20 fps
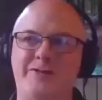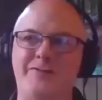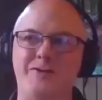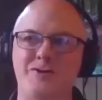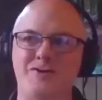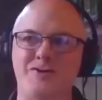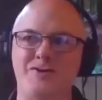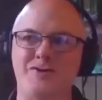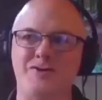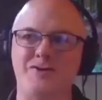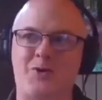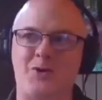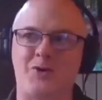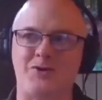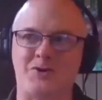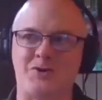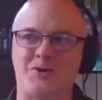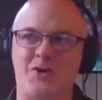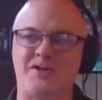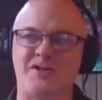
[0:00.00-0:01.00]
news
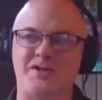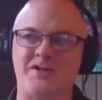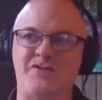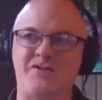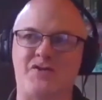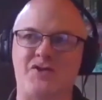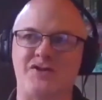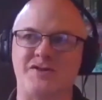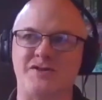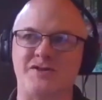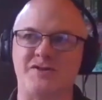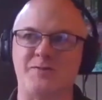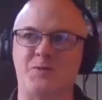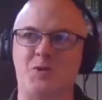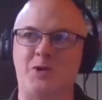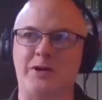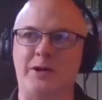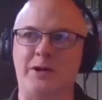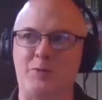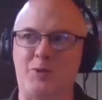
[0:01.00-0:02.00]
sources versus
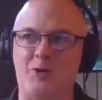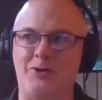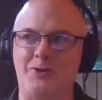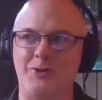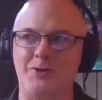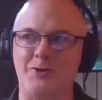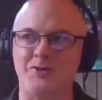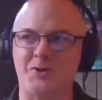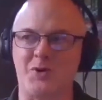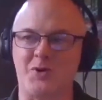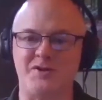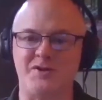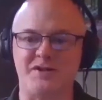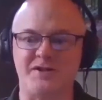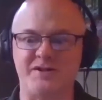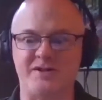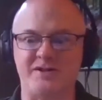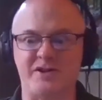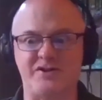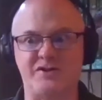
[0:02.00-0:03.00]
more liberal news
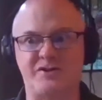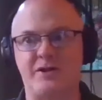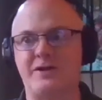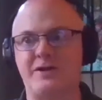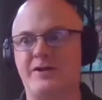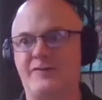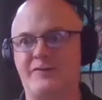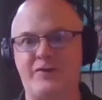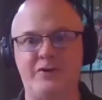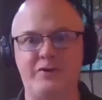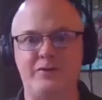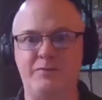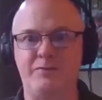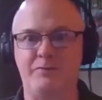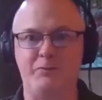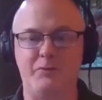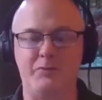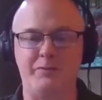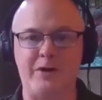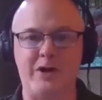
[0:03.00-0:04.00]
sources, there's a different
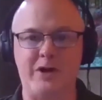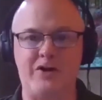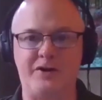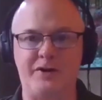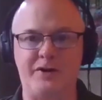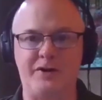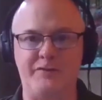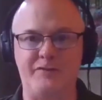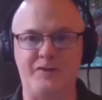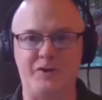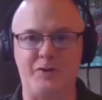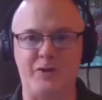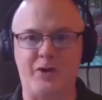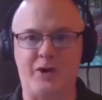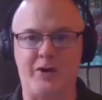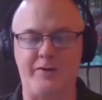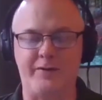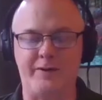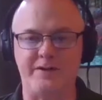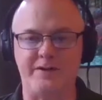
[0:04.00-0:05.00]
narrative to
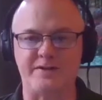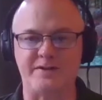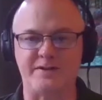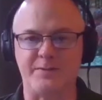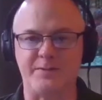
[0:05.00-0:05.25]
all this.